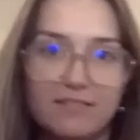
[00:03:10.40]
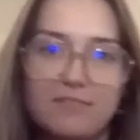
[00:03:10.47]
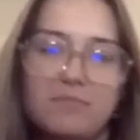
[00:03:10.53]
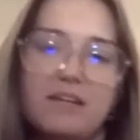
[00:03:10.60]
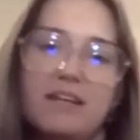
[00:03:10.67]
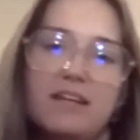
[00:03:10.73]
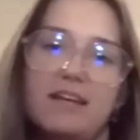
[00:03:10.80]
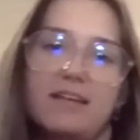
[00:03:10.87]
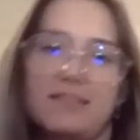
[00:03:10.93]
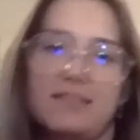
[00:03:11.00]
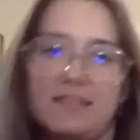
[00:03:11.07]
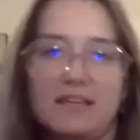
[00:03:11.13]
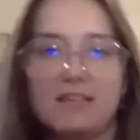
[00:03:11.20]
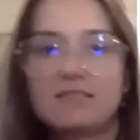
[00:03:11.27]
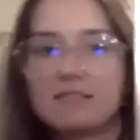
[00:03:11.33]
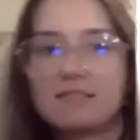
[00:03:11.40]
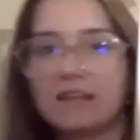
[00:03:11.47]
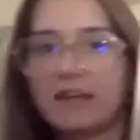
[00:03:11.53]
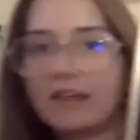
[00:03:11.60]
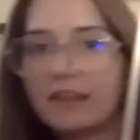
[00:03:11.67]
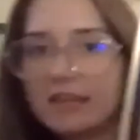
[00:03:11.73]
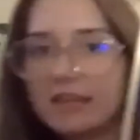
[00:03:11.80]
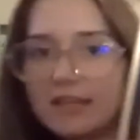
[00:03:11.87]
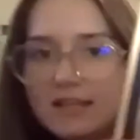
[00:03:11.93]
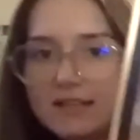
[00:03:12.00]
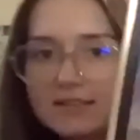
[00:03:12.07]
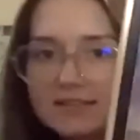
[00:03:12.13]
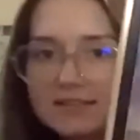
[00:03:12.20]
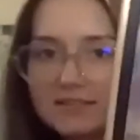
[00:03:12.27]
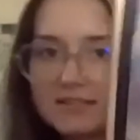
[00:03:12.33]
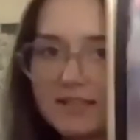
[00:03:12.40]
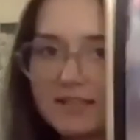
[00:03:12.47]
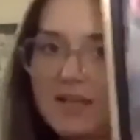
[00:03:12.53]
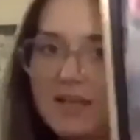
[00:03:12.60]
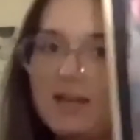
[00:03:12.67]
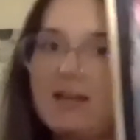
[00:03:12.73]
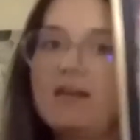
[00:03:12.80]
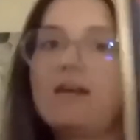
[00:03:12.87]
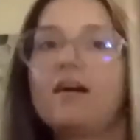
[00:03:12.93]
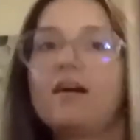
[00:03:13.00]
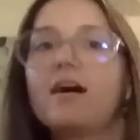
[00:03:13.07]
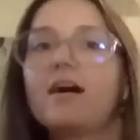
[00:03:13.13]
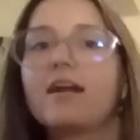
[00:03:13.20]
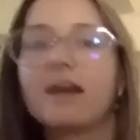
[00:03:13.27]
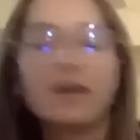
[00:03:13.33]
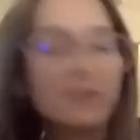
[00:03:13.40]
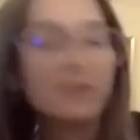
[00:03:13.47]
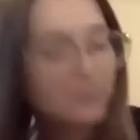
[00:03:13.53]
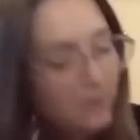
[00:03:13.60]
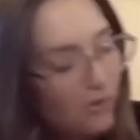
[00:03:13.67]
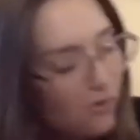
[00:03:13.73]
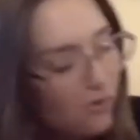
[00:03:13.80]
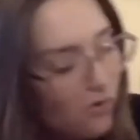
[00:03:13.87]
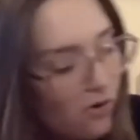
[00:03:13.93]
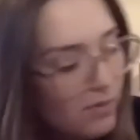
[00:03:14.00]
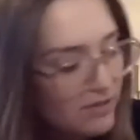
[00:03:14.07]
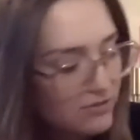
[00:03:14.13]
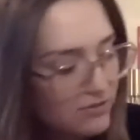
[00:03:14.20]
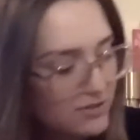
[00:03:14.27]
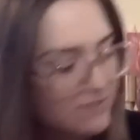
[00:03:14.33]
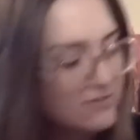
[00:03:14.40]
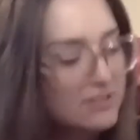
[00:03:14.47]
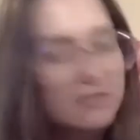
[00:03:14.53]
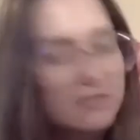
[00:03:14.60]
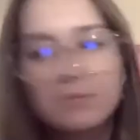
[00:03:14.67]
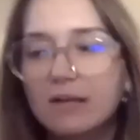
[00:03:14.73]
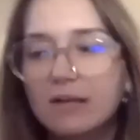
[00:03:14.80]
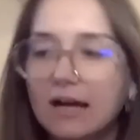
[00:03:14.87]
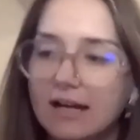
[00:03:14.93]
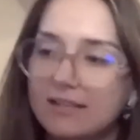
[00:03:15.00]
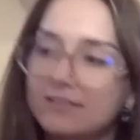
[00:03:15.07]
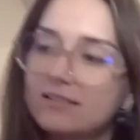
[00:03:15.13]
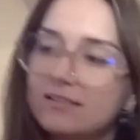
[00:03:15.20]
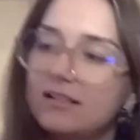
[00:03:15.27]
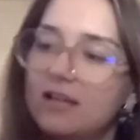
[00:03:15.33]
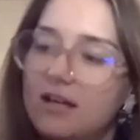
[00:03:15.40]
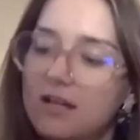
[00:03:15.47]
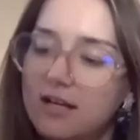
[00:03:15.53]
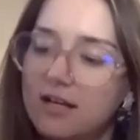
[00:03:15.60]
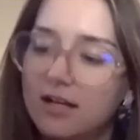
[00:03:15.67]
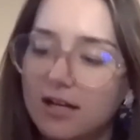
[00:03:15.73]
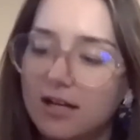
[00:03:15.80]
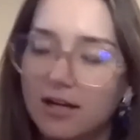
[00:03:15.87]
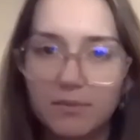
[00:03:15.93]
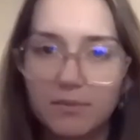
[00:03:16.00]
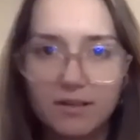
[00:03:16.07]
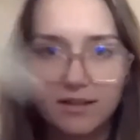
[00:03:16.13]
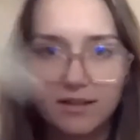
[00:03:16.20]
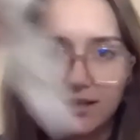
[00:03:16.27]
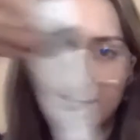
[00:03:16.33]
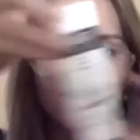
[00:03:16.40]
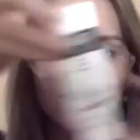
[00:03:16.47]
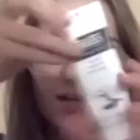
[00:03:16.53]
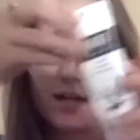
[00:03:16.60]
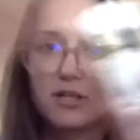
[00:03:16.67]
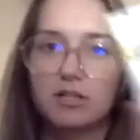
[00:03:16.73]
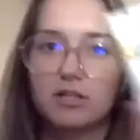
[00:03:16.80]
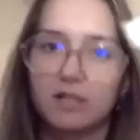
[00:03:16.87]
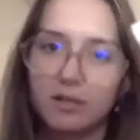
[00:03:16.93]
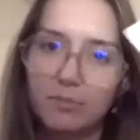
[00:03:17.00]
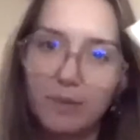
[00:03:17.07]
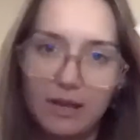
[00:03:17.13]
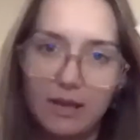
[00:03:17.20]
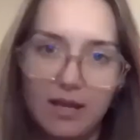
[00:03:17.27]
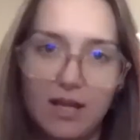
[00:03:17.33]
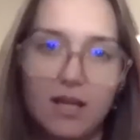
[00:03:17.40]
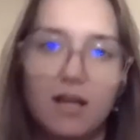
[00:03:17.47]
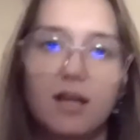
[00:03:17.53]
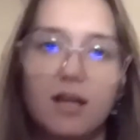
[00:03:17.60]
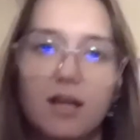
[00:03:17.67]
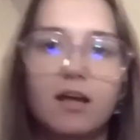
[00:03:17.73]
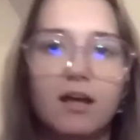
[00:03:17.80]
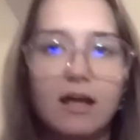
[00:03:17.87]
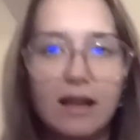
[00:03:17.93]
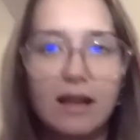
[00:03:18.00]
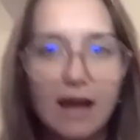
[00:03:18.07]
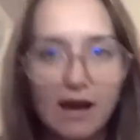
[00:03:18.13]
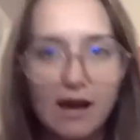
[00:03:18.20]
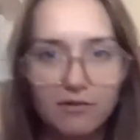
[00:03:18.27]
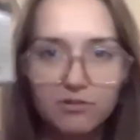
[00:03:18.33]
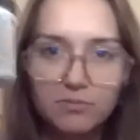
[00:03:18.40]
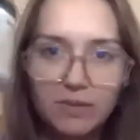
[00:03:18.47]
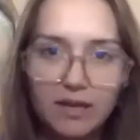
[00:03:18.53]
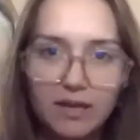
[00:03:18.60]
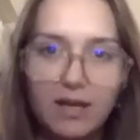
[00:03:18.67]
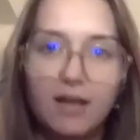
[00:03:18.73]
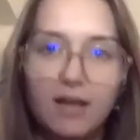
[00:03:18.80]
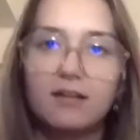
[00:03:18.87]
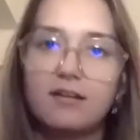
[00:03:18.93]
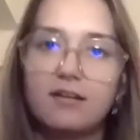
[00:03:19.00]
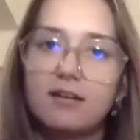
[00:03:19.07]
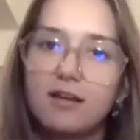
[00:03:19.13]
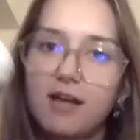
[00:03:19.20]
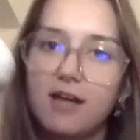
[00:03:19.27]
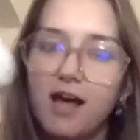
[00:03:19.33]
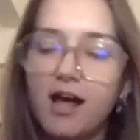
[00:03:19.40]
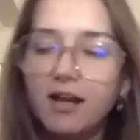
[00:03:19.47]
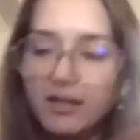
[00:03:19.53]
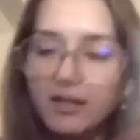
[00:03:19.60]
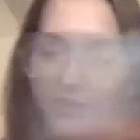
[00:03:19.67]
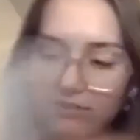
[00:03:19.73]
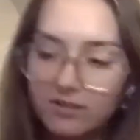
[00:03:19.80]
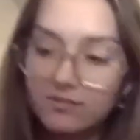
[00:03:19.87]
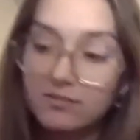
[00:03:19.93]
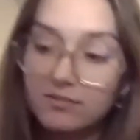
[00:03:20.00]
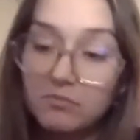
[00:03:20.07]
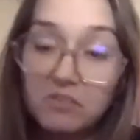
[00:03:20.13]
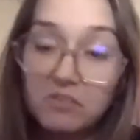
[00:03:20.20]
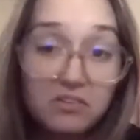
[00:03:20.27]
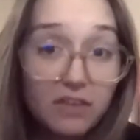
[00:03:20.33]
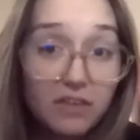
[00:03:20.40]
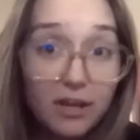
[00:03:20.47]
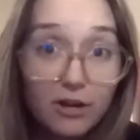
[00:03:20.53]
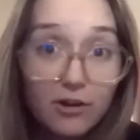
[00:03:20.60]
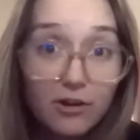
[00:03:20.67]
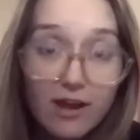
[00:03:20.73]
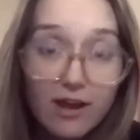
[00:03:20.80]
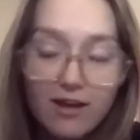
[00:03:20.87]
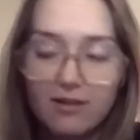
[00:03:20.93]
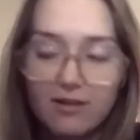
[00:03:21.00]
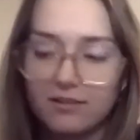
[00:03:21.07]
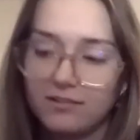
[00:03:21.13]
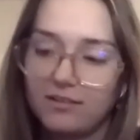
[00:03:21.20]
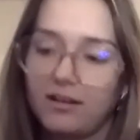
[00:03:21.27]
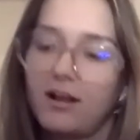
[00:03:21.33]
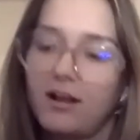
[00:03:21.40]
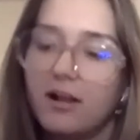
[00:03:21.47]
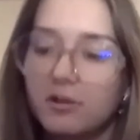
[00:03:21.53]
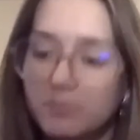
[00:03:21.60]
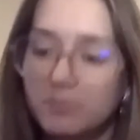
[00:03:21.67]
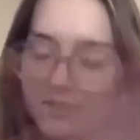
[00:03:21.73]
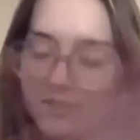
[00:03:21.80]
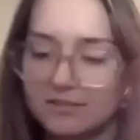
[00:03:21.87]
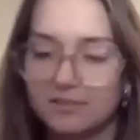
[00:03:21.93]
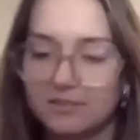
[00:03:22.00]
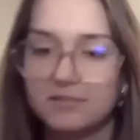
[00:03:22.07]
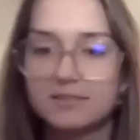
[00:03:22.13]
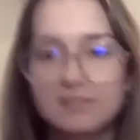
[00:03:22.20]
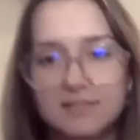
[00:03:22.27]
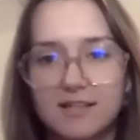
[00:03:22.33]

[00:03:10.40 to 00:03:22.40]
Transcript: media things like this, and I use a whole bunch of different supplies um, like acrylic paint and house paint, and even some things like crayons and colored pencils.